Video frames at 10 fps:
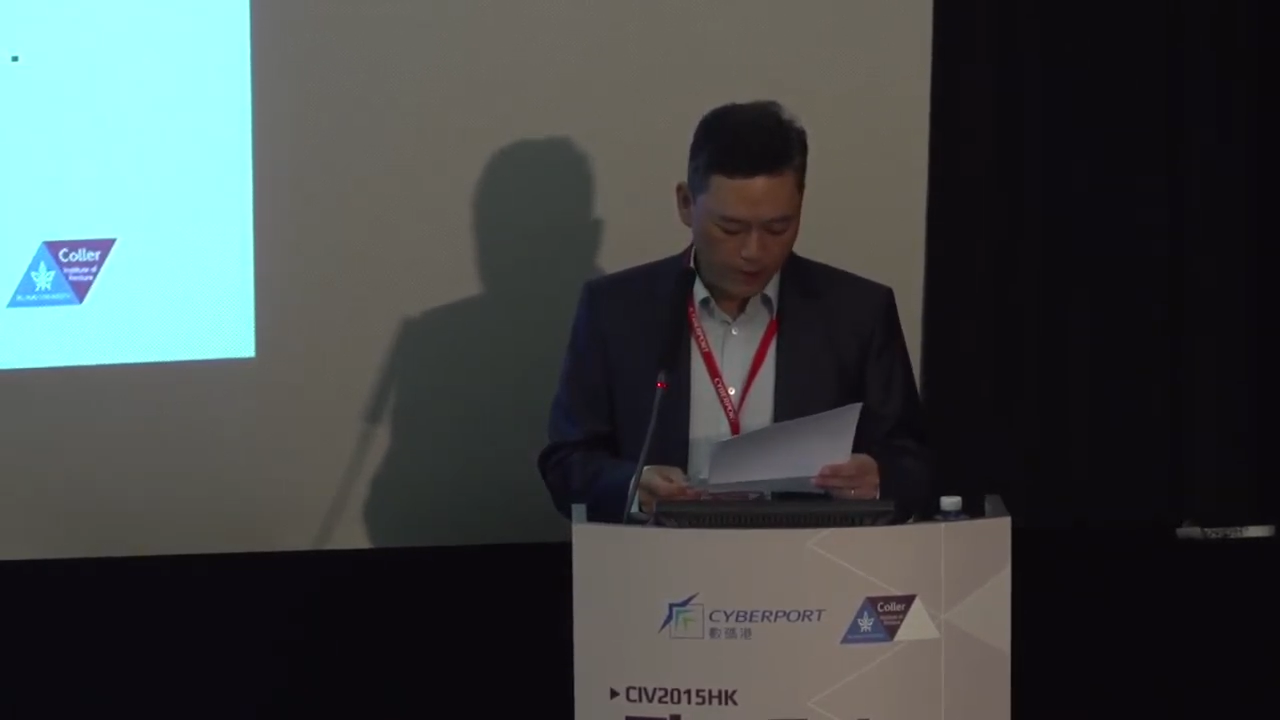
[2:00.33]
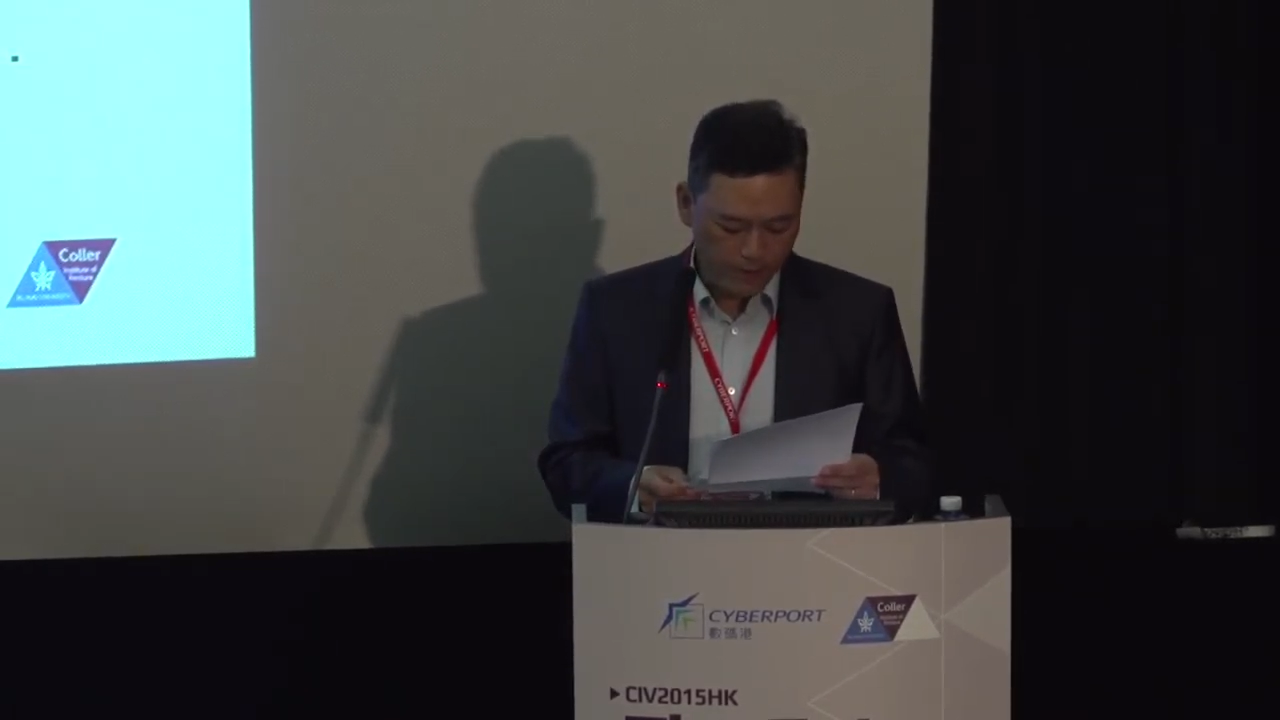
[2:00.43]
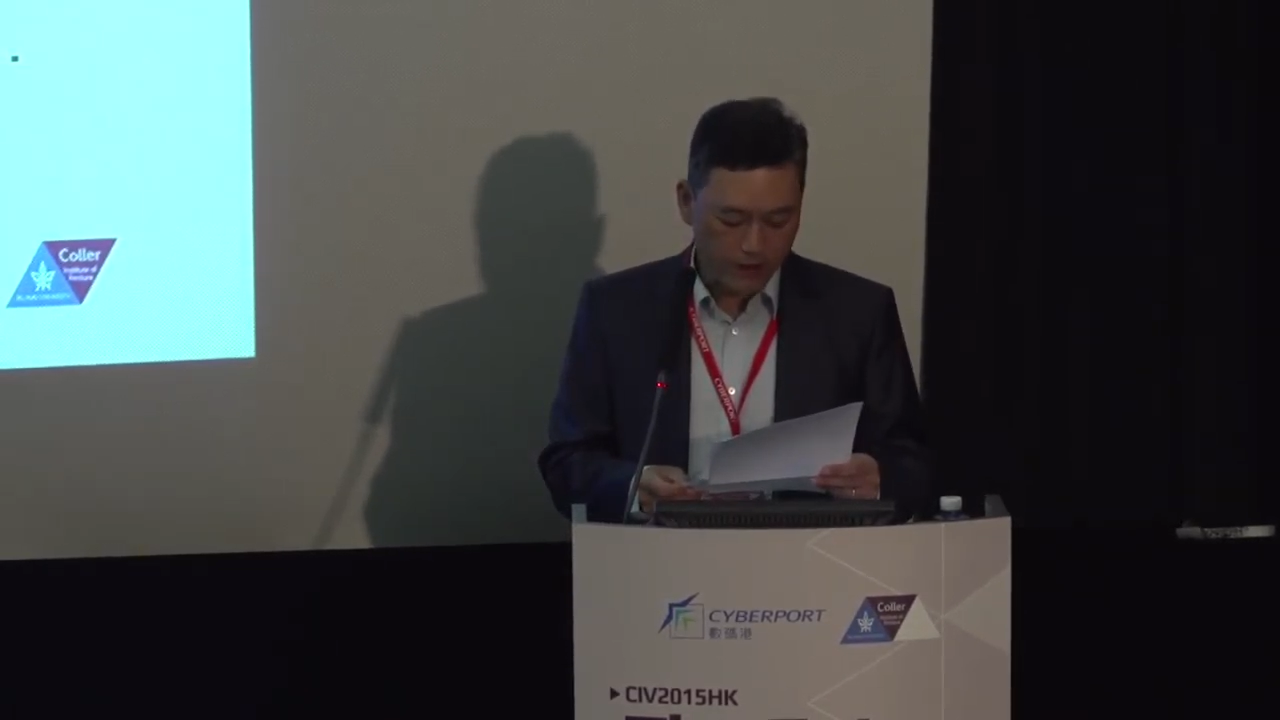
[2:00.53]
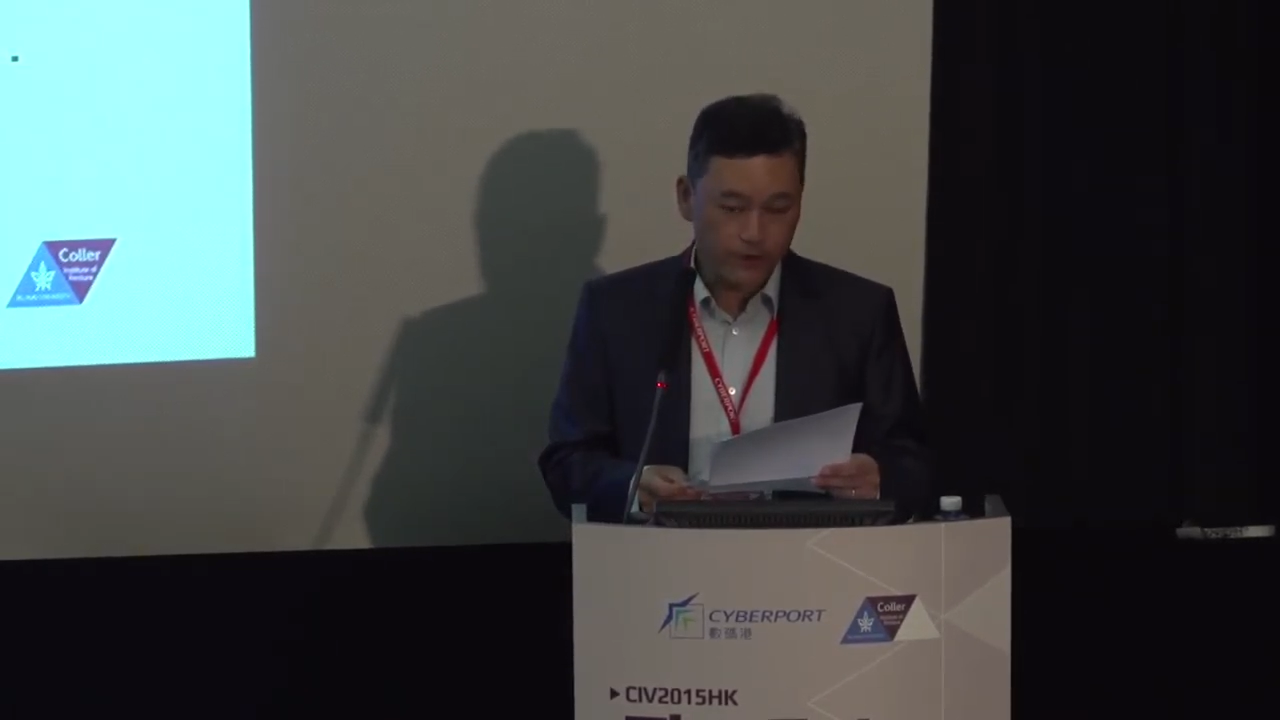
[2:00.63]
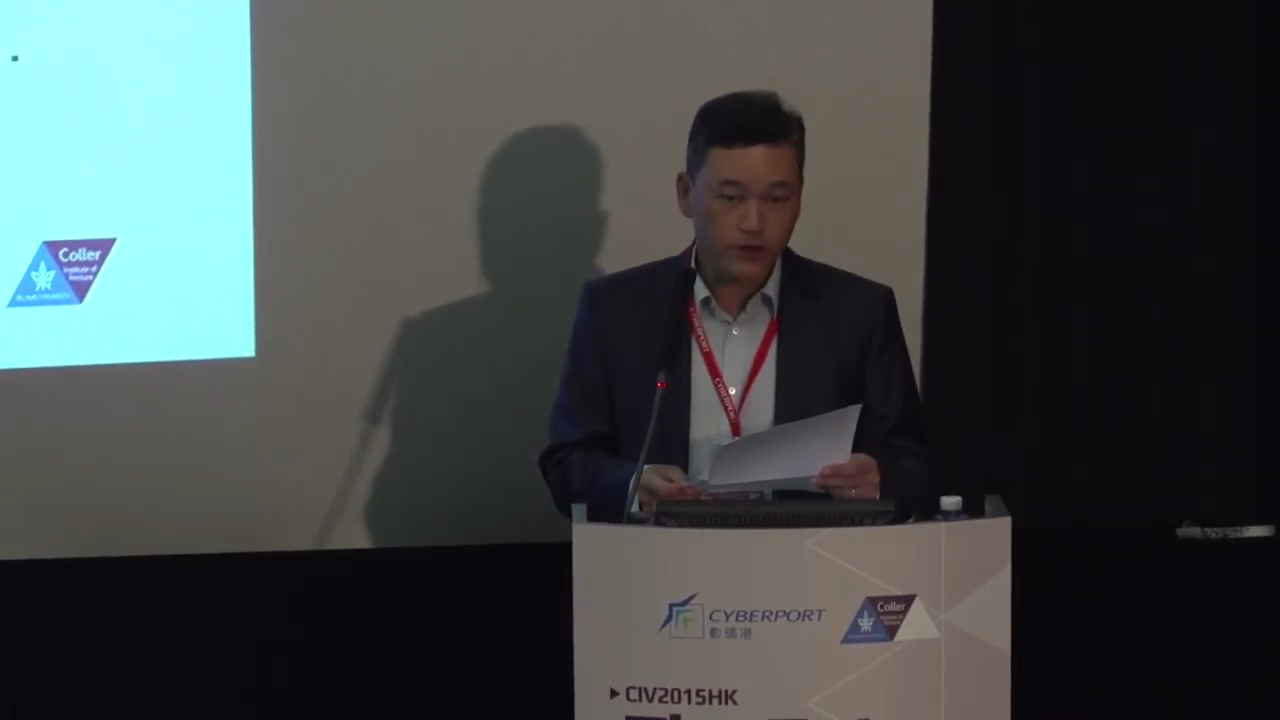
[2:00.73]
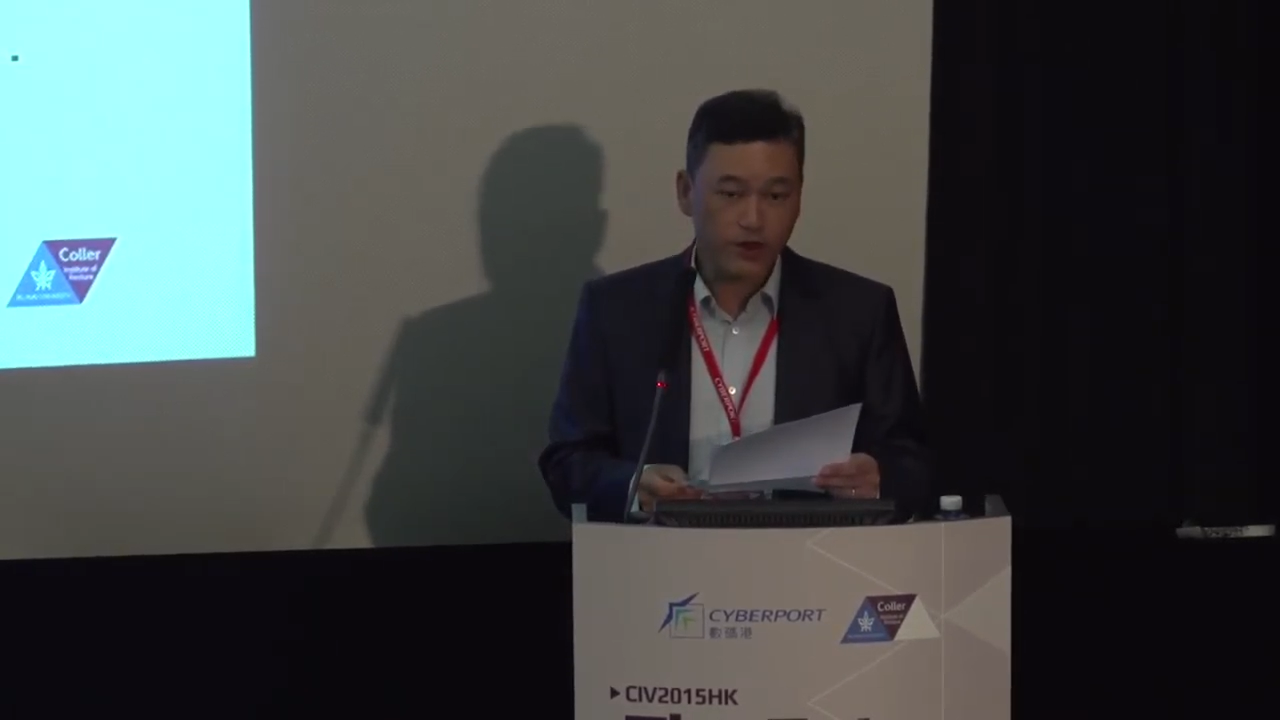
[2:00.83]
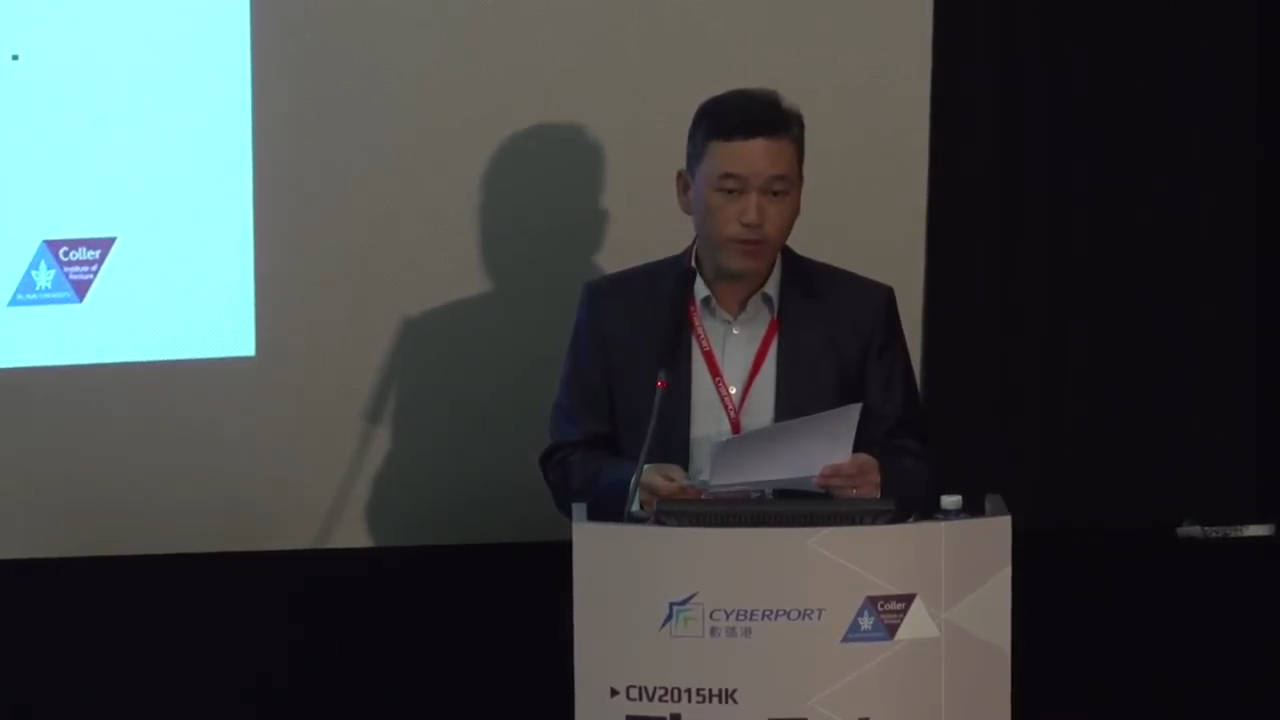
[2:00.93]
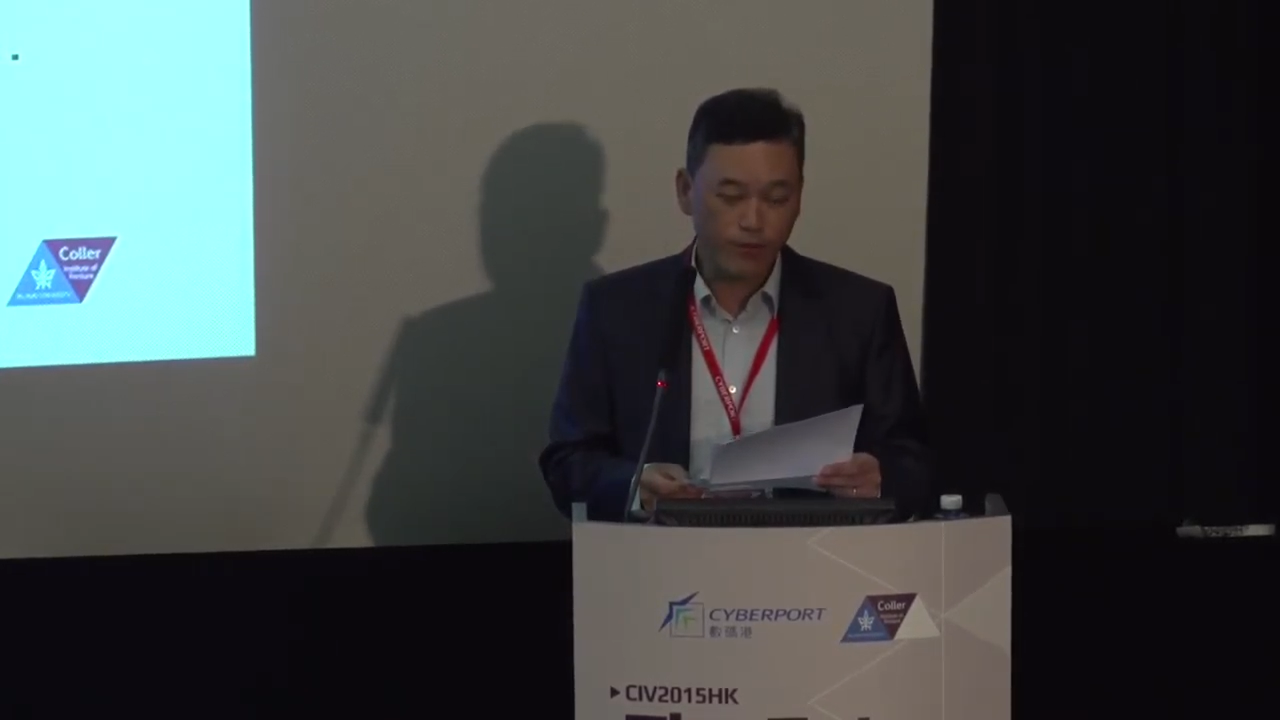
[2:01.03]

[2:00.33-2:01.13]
have never seen